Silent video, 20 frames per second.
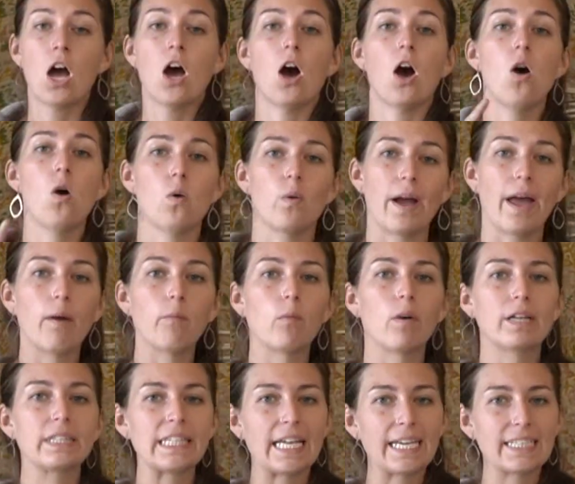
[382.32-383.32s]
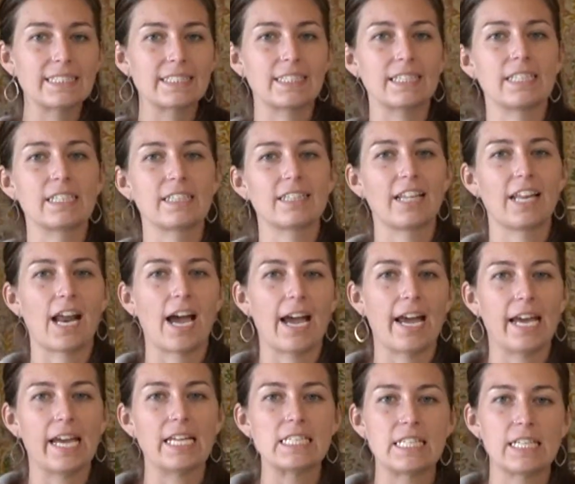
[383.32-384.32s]
Oh, and one last thing that
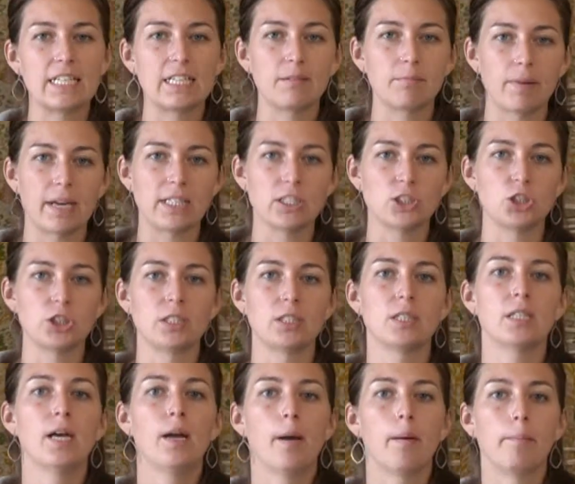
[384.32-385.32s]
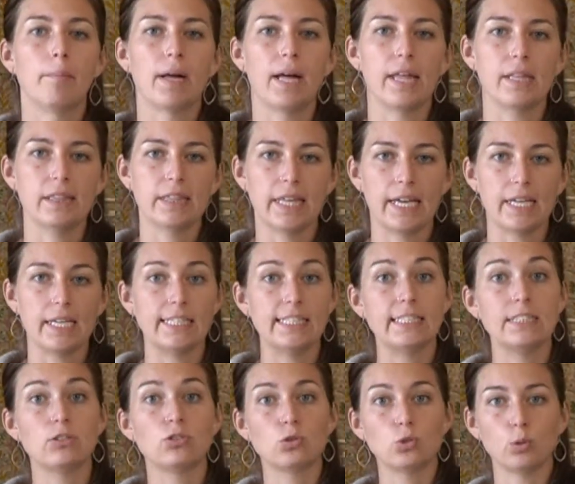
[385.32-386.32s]
I didn't mention, but that
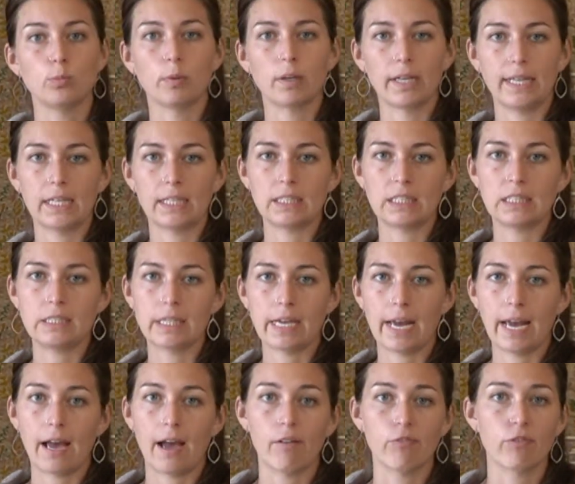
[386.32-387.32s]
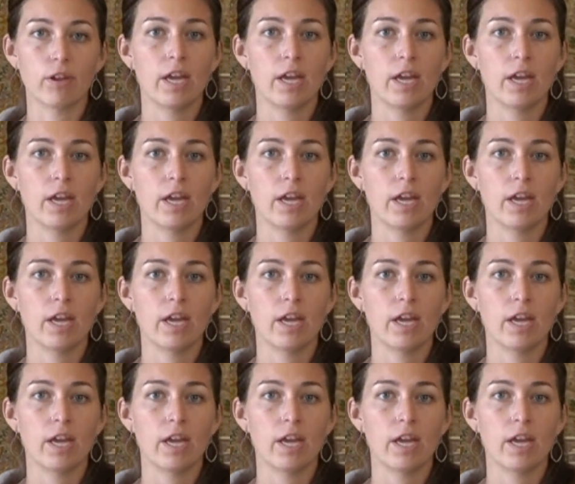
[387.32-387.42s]
is super handy to have.